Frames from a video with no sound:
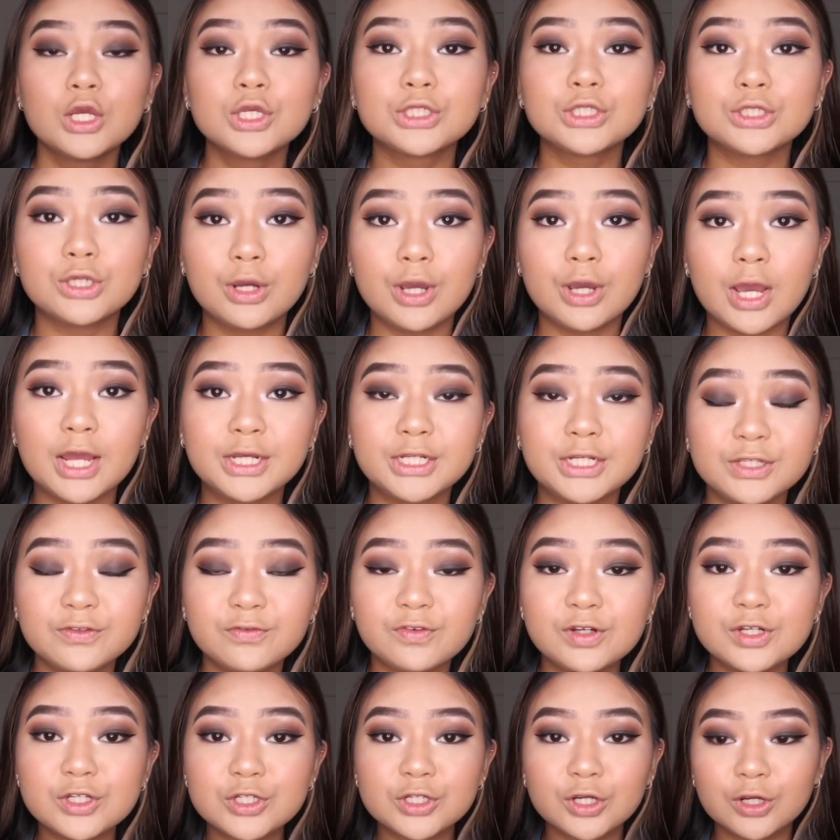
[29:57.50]
So I just
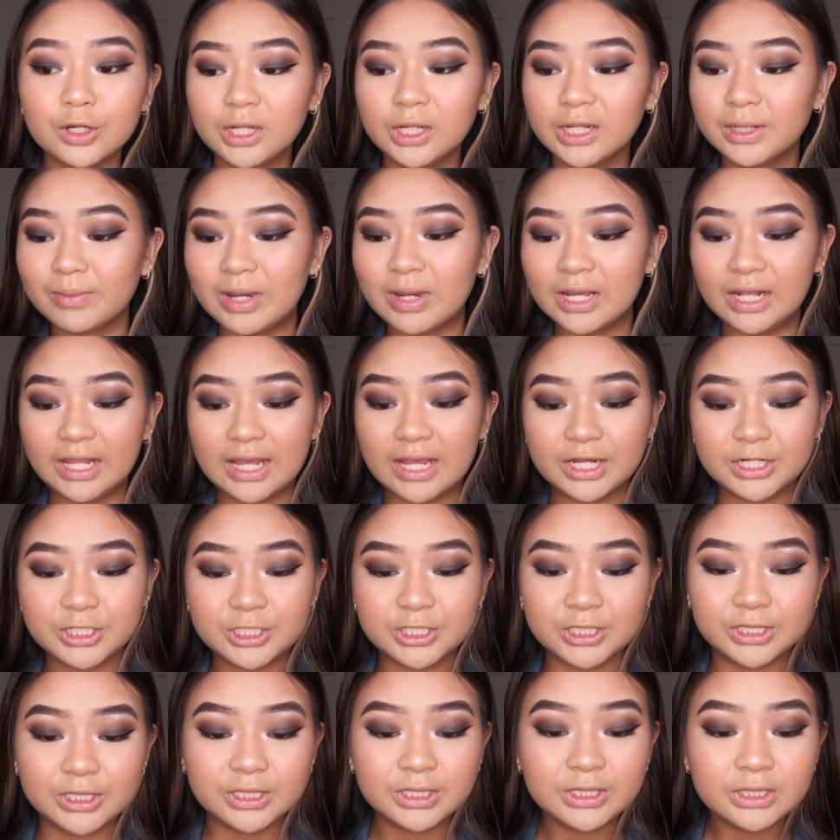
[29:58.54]
finished curling my
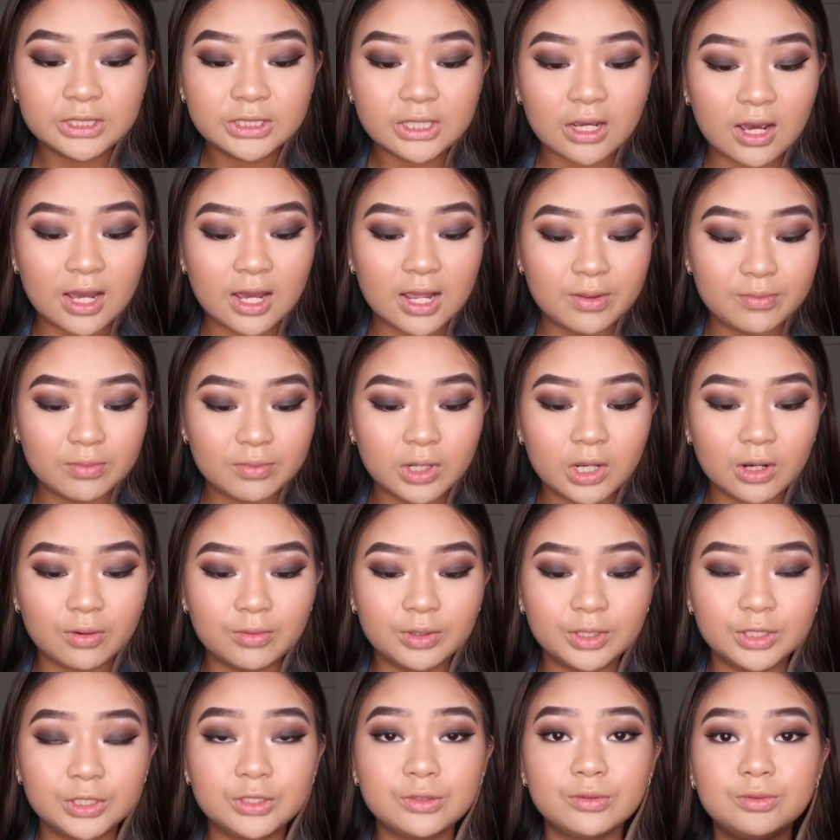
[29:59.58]
lashes. I'm
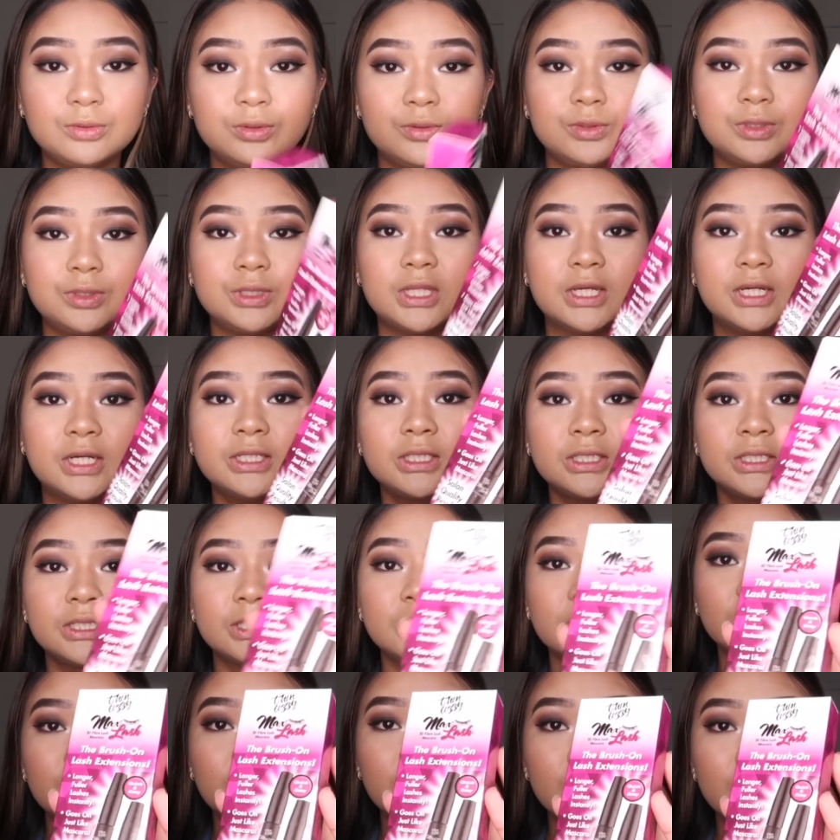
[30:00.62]
going to use
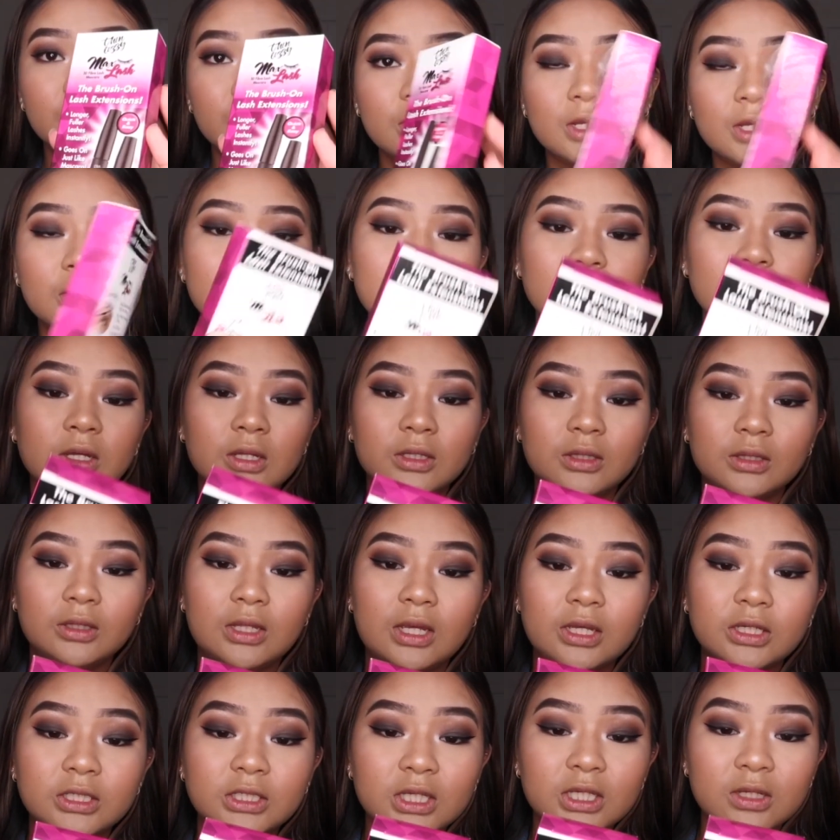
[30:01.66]
this
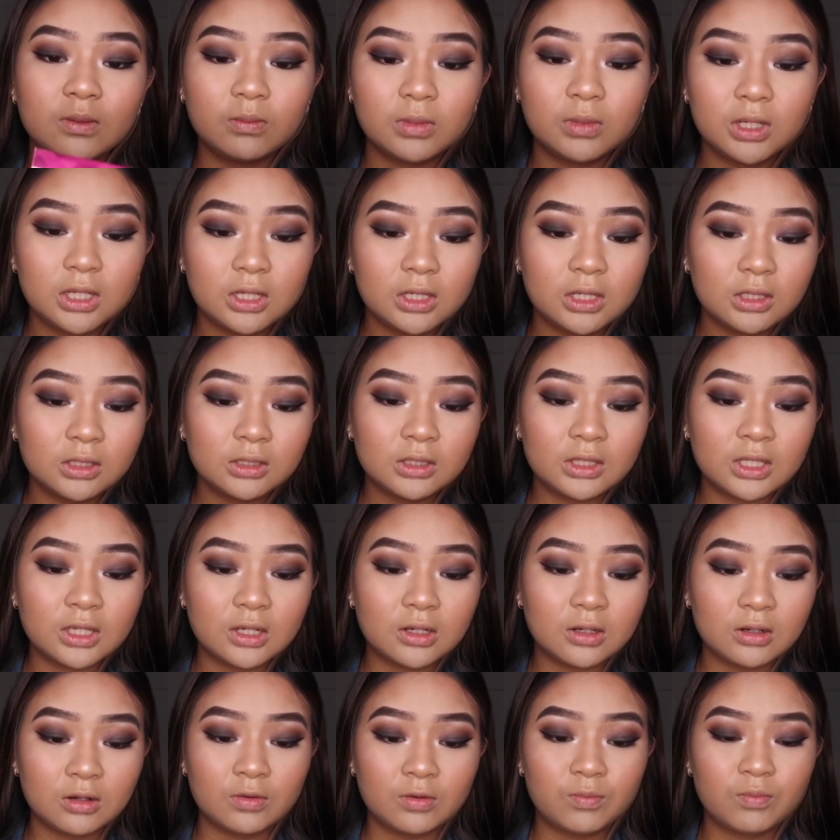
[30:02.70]
They sent me
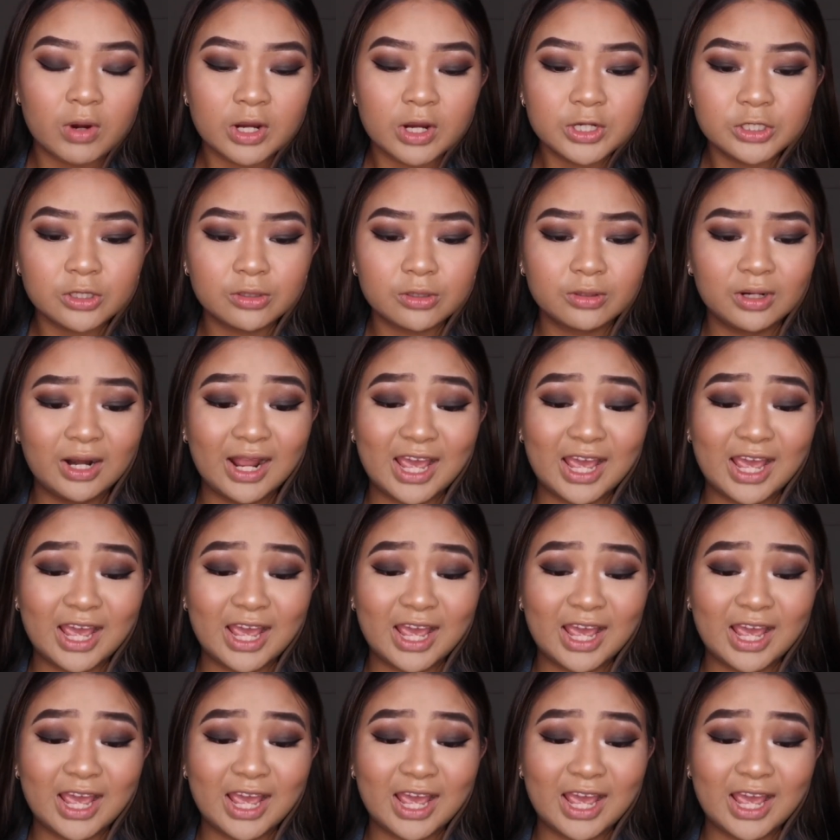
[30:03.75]
their brush on